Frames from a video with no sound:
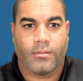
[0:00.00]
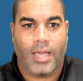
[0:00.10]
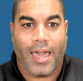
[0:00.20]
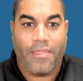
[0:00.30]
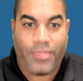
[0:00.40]

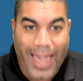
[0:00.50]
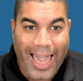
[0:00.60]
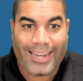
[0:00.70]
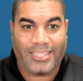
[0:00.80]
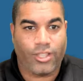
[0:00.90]
And
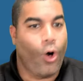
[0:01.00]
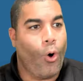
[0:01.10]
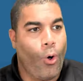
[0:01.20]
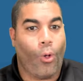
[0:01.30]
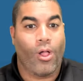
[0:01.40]
that is the
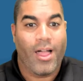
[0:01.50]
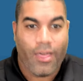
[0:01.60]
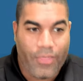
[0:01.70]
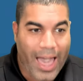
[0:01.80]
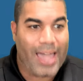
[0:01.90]
hole.
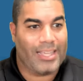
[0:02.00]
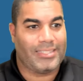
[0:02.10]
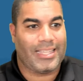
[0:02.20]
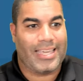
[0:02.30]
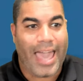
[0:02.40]
That is
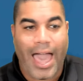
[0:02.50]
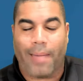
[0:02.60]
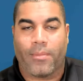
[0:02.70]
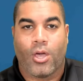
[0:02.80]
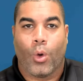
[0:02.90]
the gap.
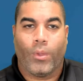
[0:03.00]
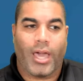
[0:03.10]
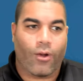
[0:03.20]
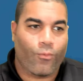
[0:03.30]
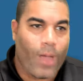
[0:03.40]
We got
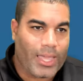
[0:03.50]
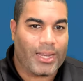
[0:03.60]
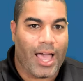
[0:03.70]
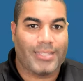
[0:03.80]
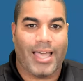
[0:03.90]
to
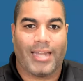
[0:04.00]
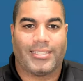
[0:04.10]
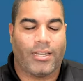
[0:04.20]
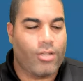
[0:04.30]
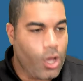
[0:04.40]
recognize that and say,
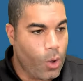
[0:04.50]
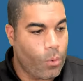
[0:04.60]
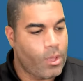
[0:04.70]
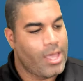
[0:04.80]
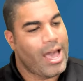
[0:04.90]
no,
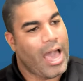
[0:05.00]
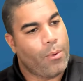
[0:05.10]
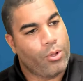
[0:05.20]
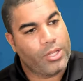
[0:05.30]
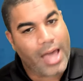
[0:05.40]
I
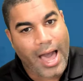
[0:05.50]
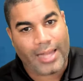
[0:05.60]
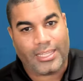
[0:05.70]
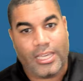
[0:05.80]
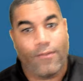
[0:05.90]
will
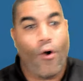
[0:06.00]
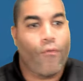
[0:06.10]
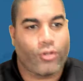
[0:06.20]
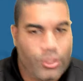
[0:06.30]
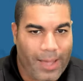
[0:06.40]
not give over
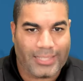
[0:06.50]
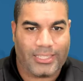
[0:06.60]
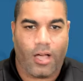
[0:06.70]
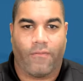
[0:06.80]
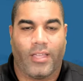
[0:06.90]
to
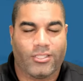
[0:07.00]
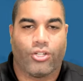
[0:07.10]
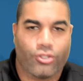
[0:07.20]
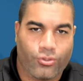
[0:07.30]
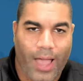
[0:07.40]
myself into
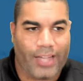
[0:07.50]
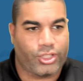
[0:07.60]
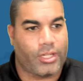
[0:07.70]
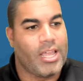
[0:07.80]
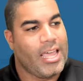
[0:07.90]

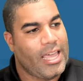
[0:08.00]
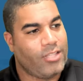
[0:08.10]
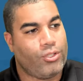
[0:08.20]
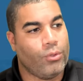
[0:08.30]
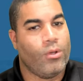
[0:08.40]
distraction,
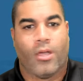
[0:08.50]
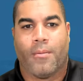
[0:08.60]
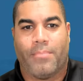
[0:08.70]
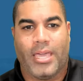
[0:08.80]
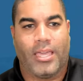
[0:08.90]
into
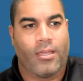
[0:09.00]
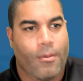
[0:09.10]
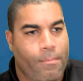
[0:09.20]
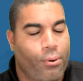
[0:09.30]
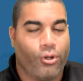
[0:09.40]
being
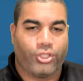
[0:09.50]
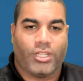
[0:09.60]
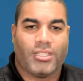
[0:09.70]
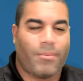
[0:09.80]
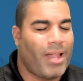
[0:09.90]
pushed into
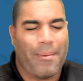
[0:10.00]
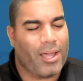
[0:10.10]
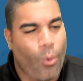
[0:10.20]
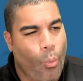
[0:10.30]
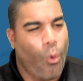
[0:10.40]
someone. I'm not
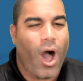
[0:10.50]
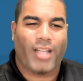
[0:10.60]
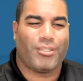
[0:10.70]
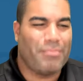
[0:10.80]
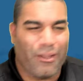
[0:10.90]
going to watch
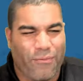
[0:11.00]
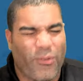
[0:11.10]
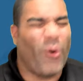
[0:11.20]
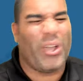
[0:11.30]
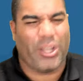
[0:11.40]
and be a
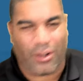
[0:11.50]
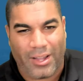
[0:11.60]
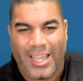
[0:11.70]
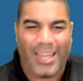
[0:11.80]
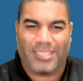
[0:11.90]
voyeur
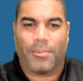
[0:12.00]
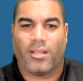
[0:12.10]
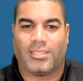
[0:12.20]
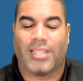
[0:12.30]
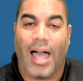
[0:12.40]
into someone
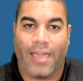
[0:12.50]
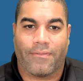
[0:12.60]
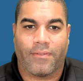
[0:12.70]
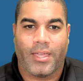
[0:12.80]
else's life.